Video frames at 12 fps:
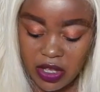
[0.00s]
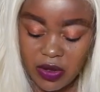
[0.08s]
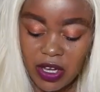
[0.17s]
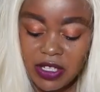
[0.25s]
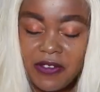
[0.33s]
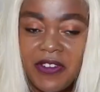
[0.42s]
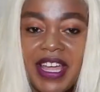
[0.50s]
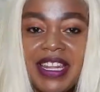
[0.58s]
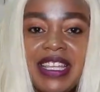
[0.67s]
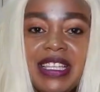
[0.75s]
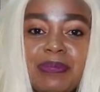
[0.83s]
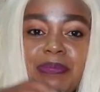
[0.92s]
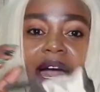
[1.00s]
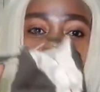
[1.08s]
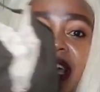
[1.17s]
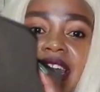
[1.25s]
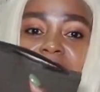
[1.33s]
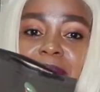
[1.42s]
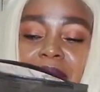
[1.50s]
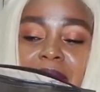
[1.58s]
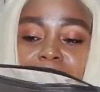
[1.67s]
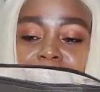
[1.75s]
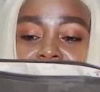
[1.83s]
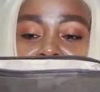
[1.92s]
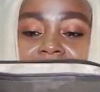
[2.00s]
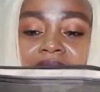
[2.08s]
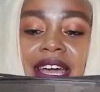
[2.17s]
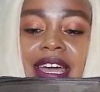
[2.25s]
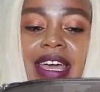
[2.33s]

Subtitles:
You also find this bag in my bag,